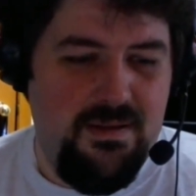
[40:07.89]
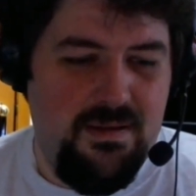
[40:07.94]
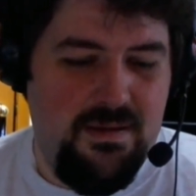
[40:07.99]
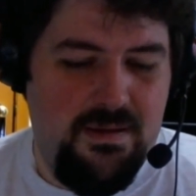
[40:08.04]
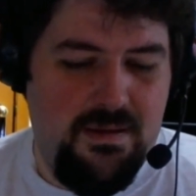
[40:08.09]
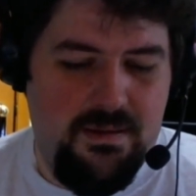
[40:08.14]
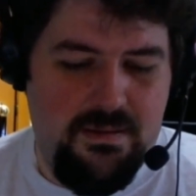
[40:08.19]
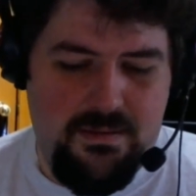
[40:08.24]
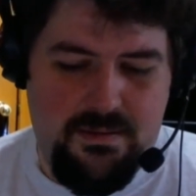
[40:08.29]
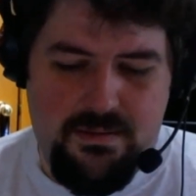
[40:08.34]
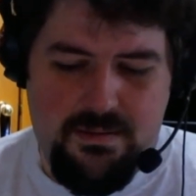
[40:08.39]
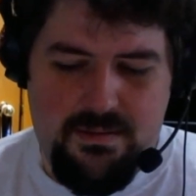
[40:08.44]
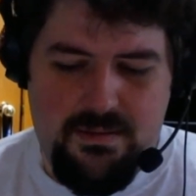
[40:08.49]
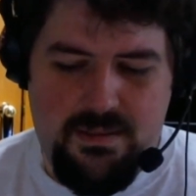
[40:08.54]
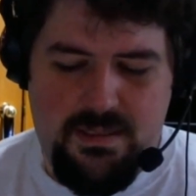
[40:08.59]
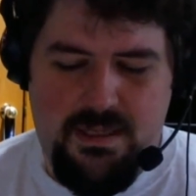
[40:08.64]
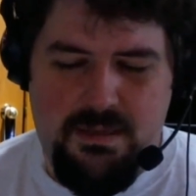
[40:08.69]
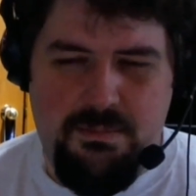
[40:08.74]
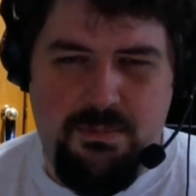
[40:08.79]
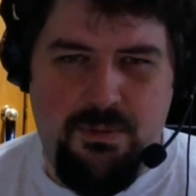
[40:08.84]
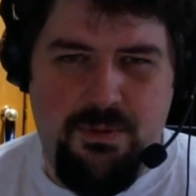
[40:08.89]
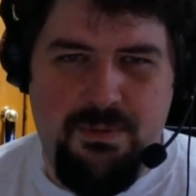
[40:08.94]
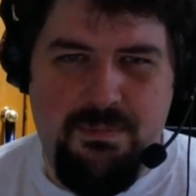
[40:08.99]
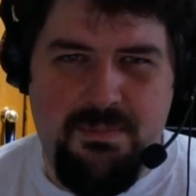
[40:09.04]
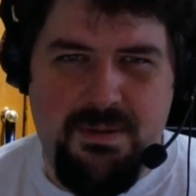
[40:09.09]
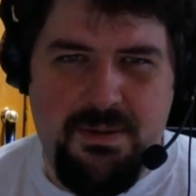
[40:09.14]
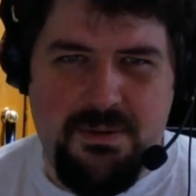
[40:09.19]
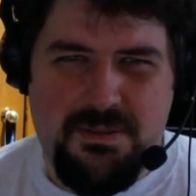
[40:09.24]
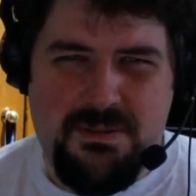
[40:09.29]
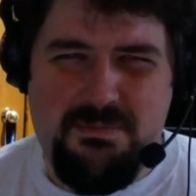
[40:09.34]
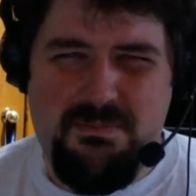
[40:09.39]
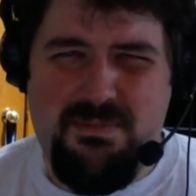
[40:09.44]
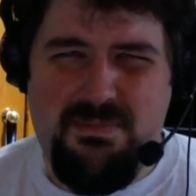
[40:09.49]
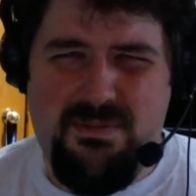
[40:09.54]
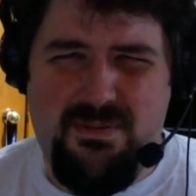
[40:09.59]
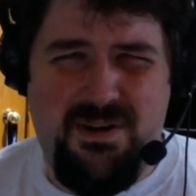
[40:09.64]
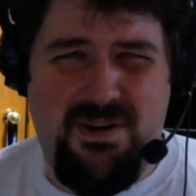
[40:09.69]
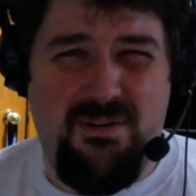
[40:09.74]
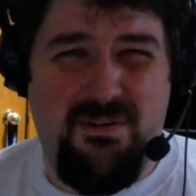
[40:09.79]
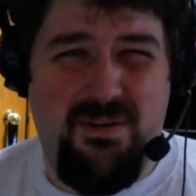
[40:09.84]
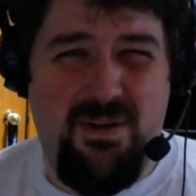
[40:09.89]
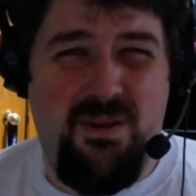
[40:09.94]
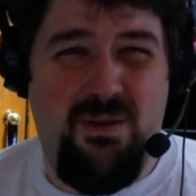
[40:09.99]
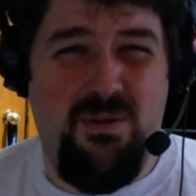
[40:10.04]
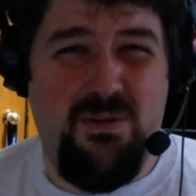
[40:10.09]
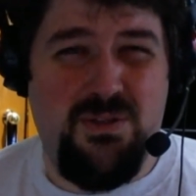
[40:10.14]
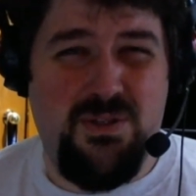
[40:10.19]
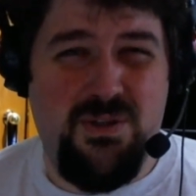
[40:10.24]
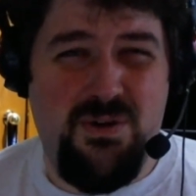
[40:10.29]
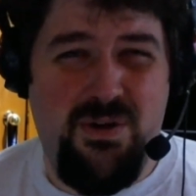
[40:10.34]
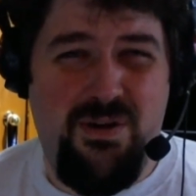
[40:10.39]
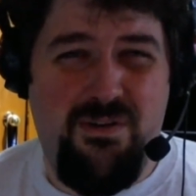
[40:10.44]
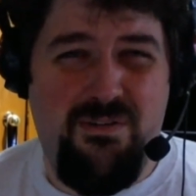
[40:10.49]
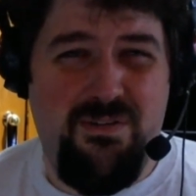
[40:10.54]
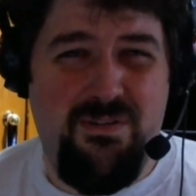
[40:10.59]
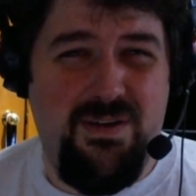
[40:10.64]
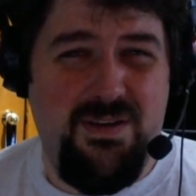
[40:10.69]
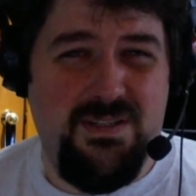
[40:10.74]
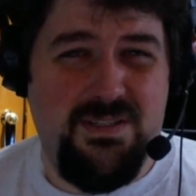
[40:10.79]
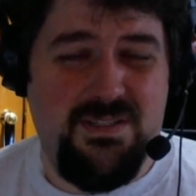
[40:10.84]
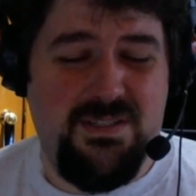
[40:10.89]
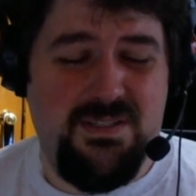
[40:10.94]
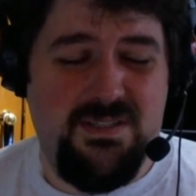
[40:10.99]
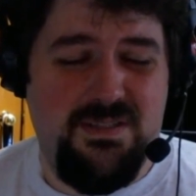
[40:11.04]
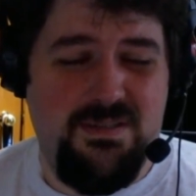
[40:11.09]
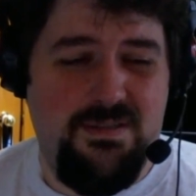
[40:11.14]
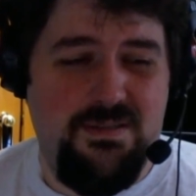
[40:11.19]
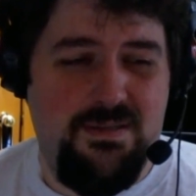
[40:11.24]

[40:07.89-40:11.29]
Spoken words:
The keyboard and mouse, pretty great user interface.